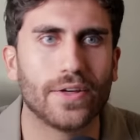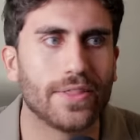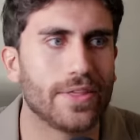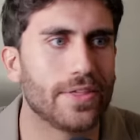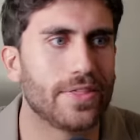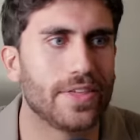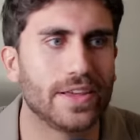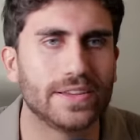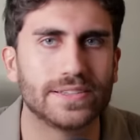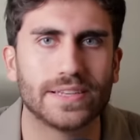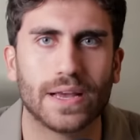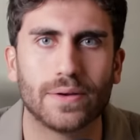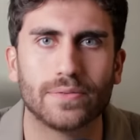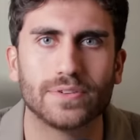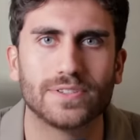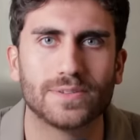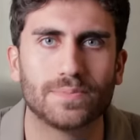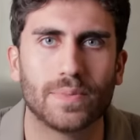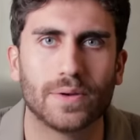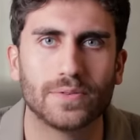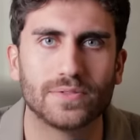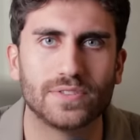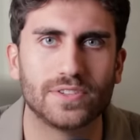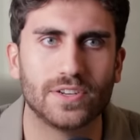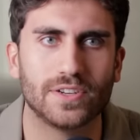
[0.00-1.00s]
all the things I was
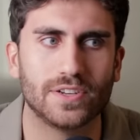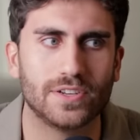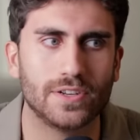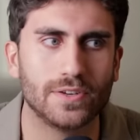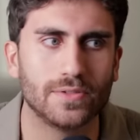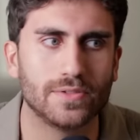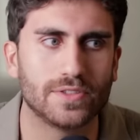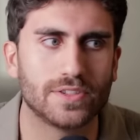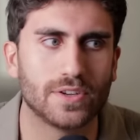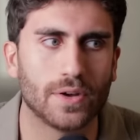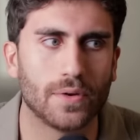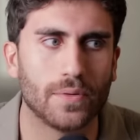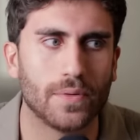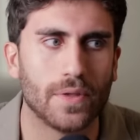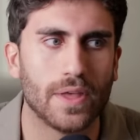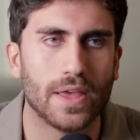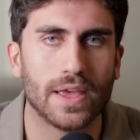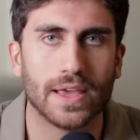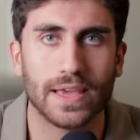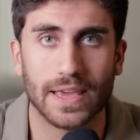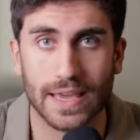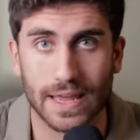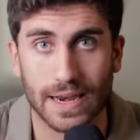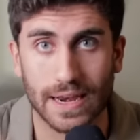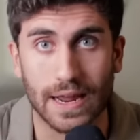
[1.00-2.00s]
supposed to do. So
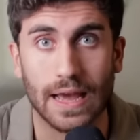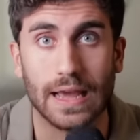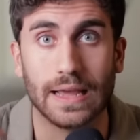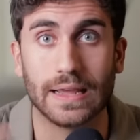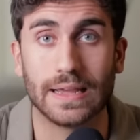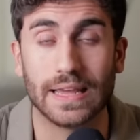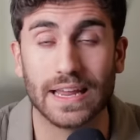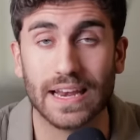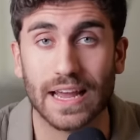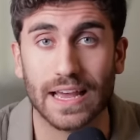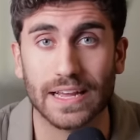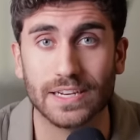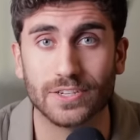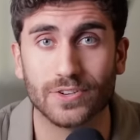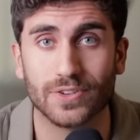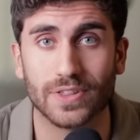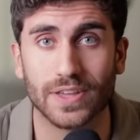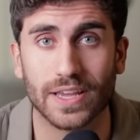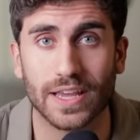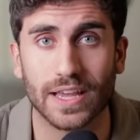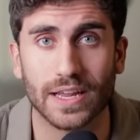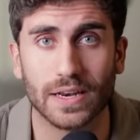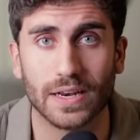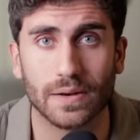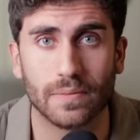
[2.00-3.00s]
can I, can I enter
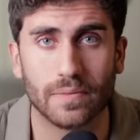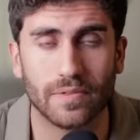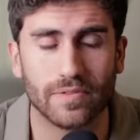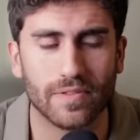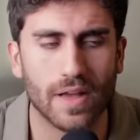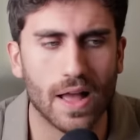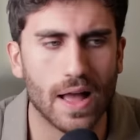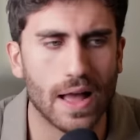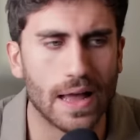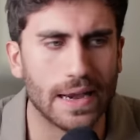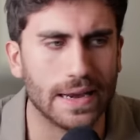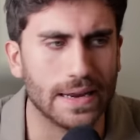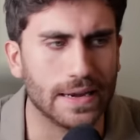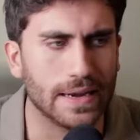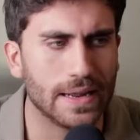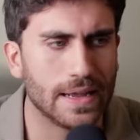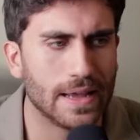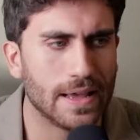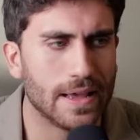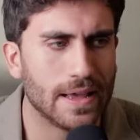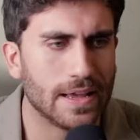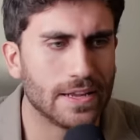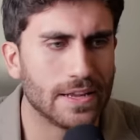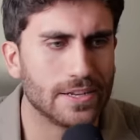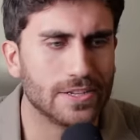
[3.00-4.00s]
the kingdom of God? And
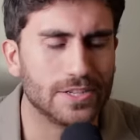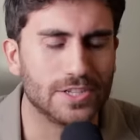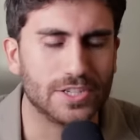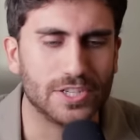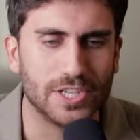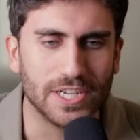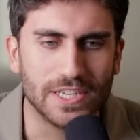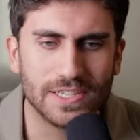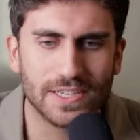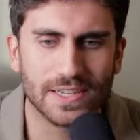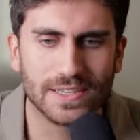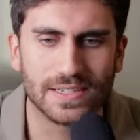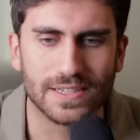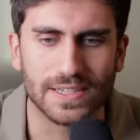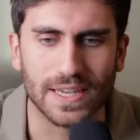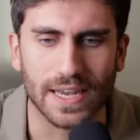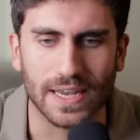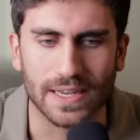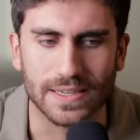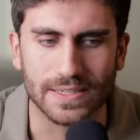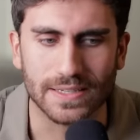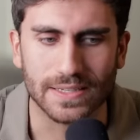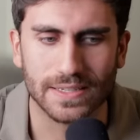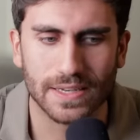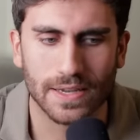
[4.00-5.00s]
Jesus
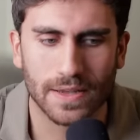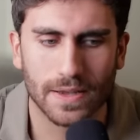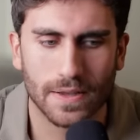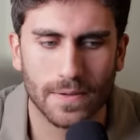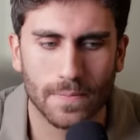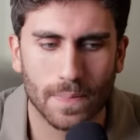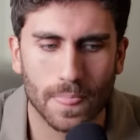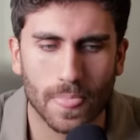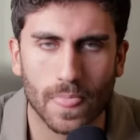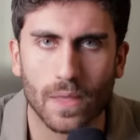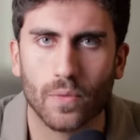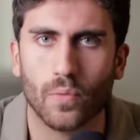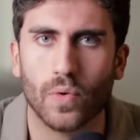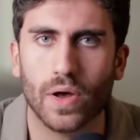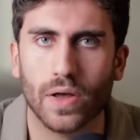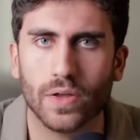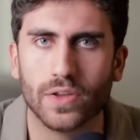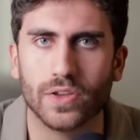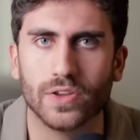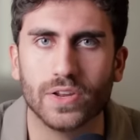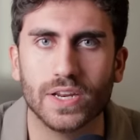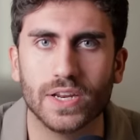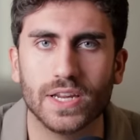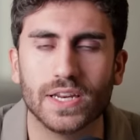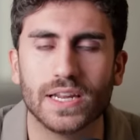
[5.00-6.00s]
says, Well,
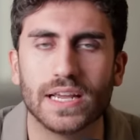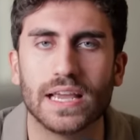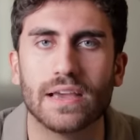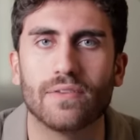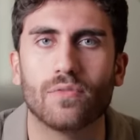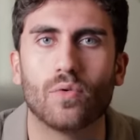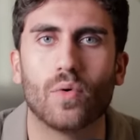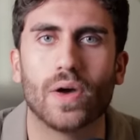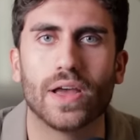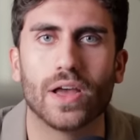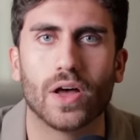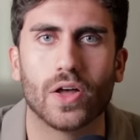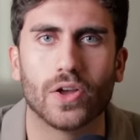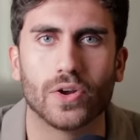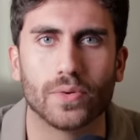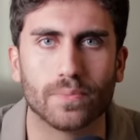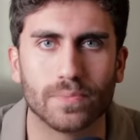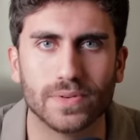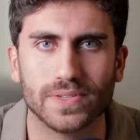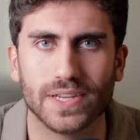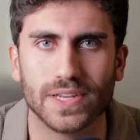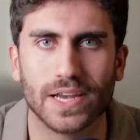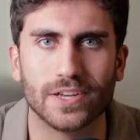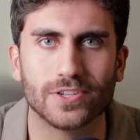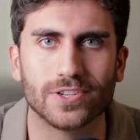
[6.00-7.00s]
you need to give away all your
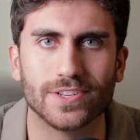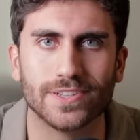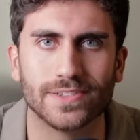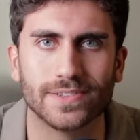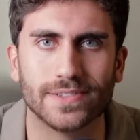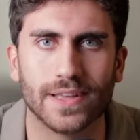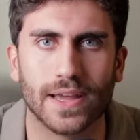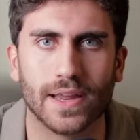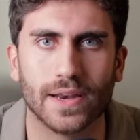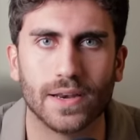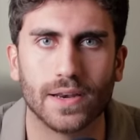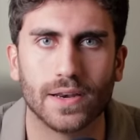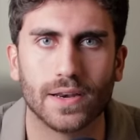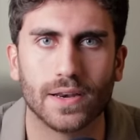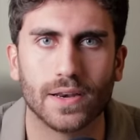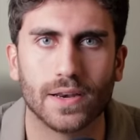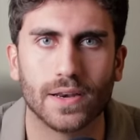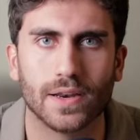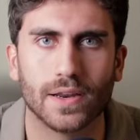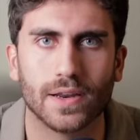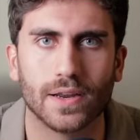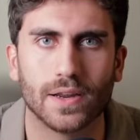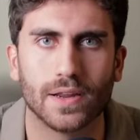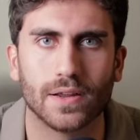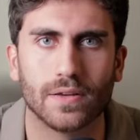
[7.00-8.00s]
possessions then
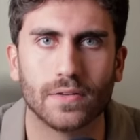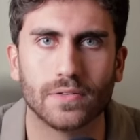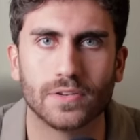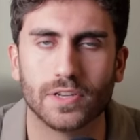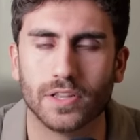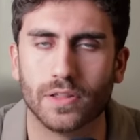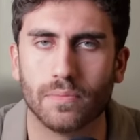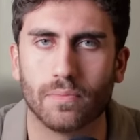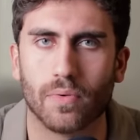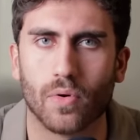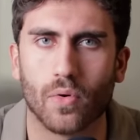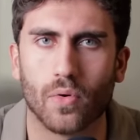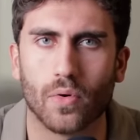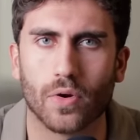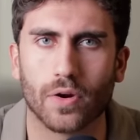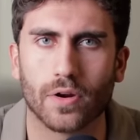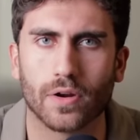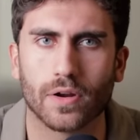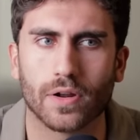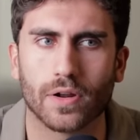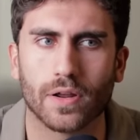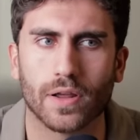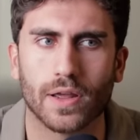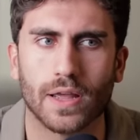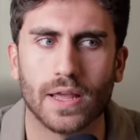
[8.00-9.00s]
to the
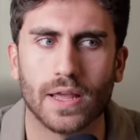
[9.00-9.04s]
poor